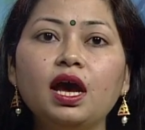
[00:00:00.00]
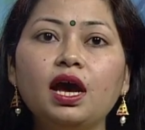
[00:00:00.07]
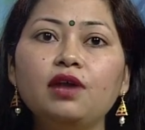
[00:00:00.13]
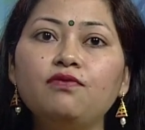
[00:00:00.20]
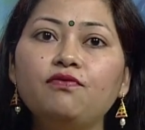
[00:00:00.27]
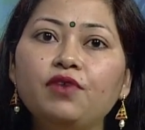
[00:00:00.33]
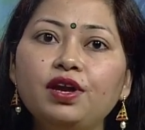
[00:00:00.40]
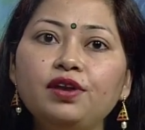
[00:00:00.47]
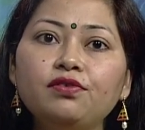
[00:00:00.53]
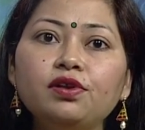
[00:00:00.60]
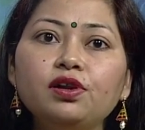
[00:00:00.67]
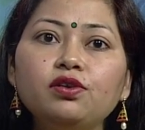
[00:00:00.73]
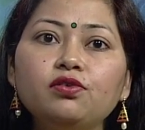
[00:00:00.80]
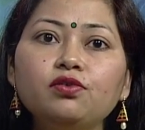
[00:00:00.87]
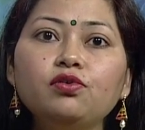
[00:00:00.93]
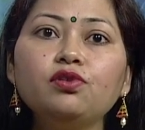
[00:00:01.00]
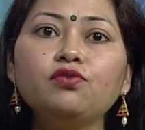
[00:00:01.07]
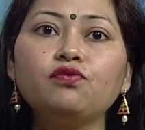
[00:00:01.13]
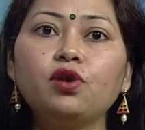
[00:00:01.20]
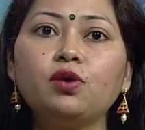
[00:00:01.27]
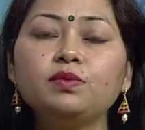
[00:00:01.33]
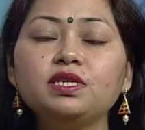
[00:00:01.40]
and ventral root
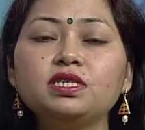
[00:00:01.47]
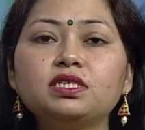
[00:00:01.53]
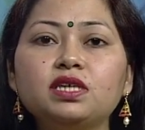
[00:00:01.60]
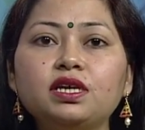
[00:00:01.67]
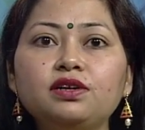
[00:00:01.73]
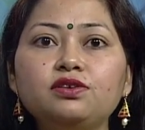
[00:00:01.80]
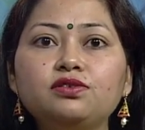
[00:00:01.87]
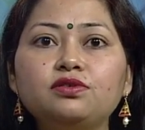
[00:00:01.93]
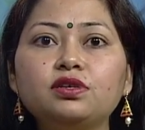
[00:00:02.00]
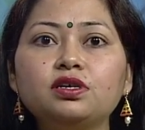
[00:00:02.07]
from the cent,